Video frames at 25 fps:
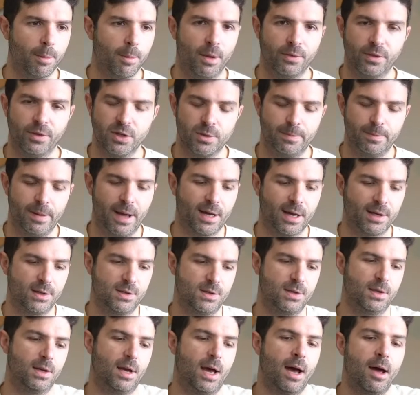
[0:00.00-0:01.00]
the
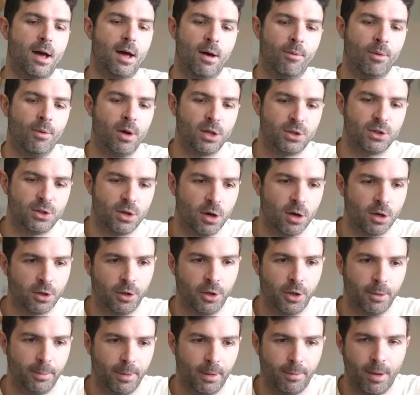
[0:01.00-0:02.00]
specs, I want to talk a
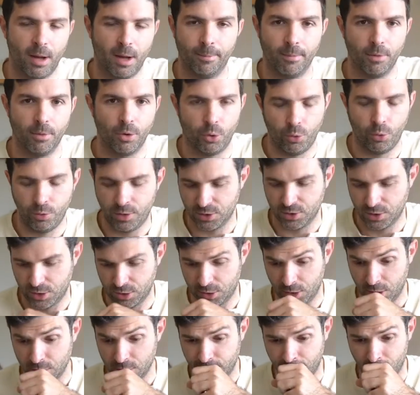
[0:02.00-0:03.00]
little bit about who this
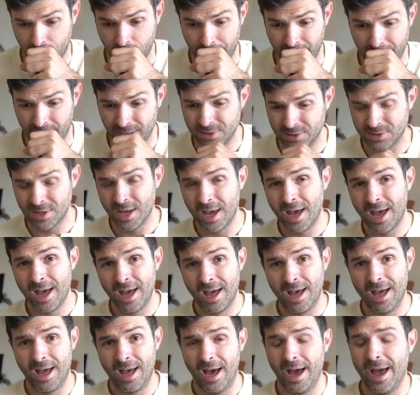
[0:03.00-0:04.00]
guitar is for, because
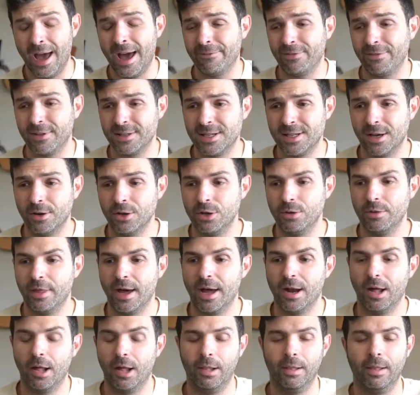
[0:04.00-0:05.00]
I have to tell you
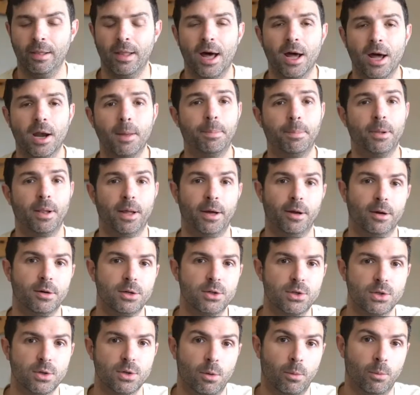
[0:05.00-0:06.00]
that a lot of
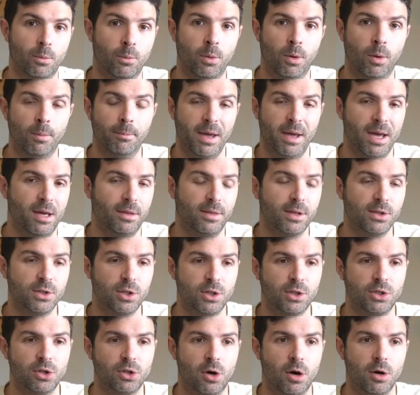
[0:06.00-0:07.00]
players will make this
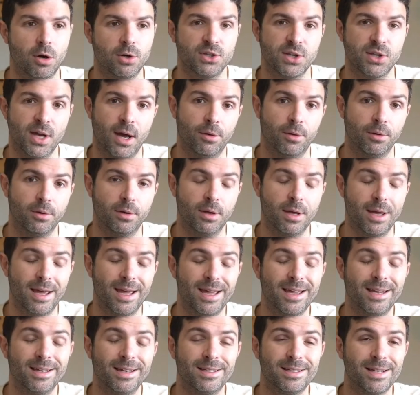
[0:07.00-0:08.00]
guitar sound
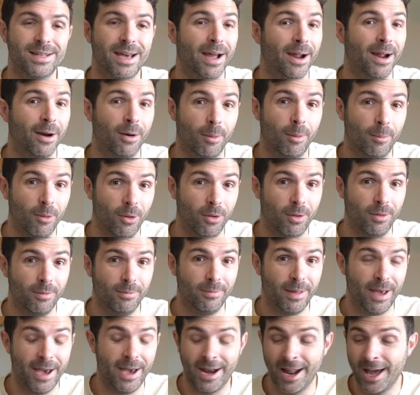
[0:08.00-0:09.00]
terrible.
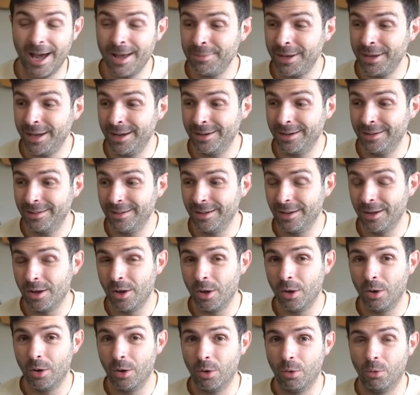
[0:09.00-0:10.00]
And I mean
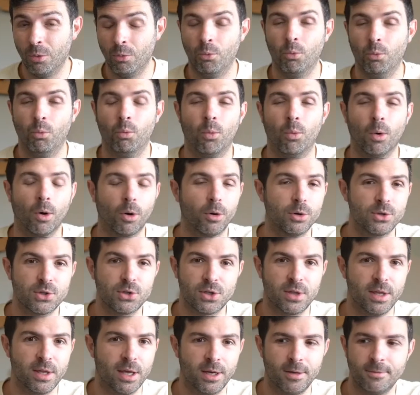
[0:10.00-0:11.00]
worse
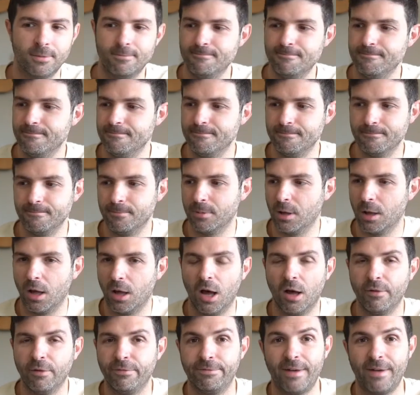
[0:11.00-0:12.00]
than
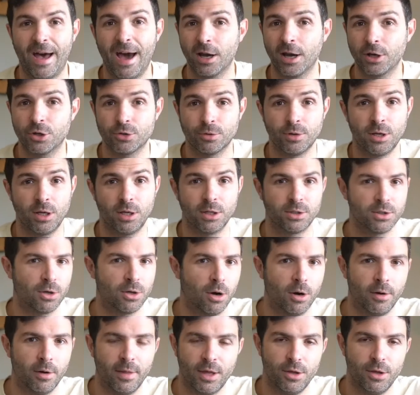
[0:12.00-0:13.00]
a factory
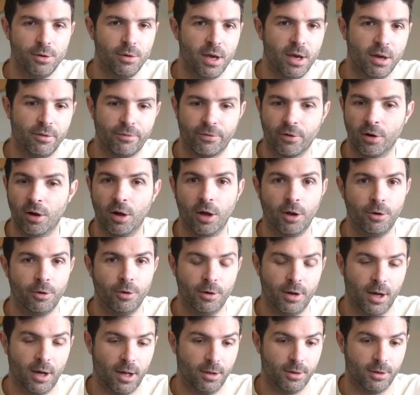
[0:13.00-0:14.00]
guitar that you get for
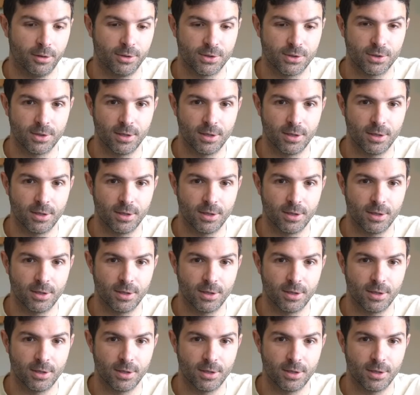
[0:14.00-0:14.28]
$100.